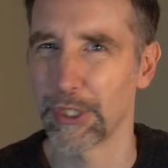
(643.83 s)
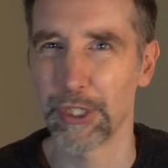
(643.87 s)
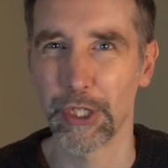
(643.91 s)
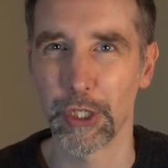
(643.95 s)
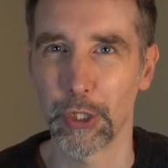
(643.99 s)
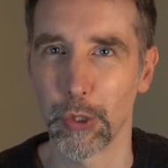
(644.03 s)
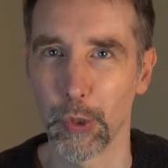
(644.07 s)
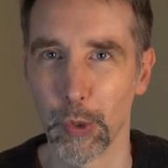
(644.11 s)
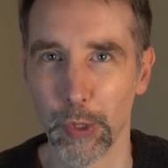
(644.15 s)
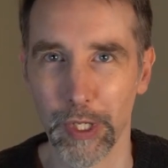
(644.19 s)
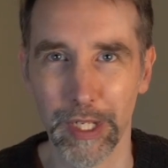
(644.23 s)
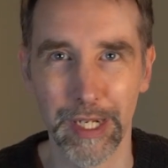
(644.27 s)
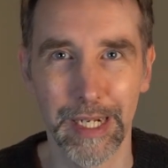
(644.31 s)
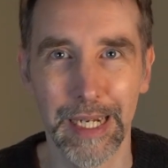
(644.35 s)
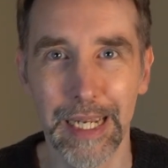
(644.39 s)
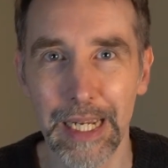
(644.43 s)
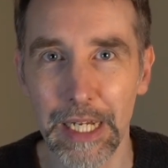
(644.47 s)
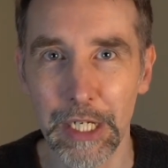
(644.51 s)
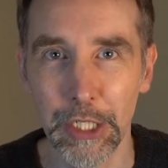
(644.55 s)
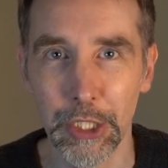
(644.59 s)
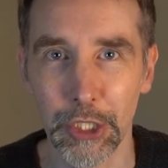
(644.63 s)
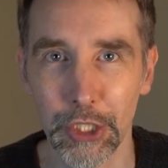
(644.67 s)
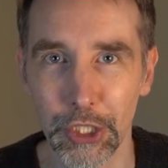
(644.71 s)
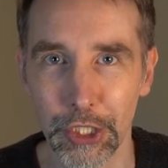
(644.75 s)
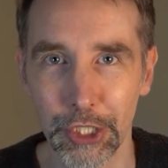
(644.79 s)
could call it an
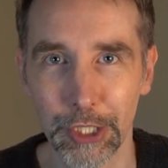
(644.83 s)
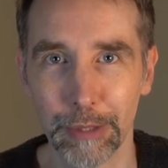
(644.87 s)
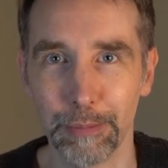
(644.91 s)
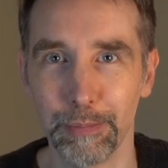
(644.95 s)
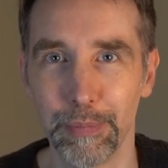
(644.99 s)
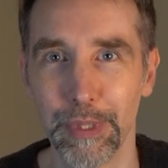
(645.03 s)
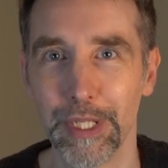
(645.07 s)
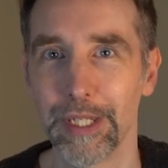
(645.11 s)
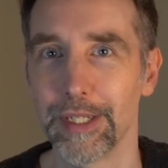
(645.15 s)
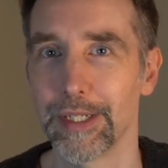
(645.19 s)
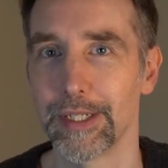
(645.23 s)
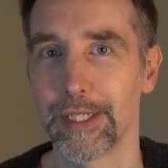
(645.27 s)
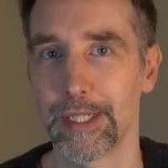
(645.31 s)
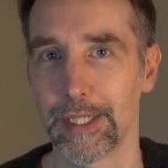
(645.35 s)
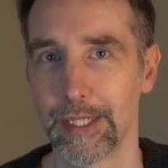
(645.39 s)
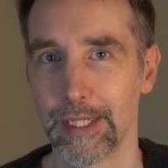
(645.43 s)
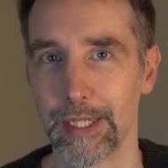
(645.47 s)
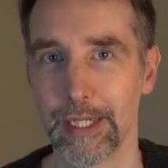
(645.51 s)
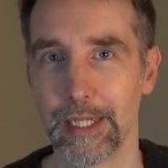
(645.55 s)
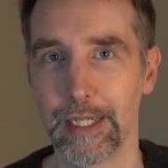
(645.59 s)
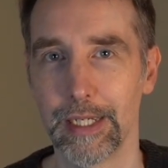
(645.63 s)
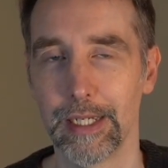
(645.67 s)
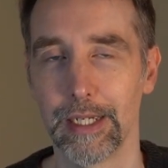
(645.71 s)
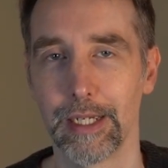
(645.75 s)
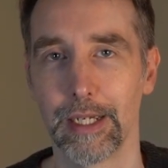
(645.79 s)

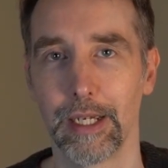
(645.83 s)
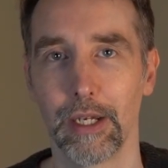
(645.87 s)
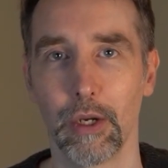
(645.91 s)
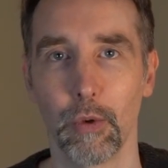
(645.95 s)
instability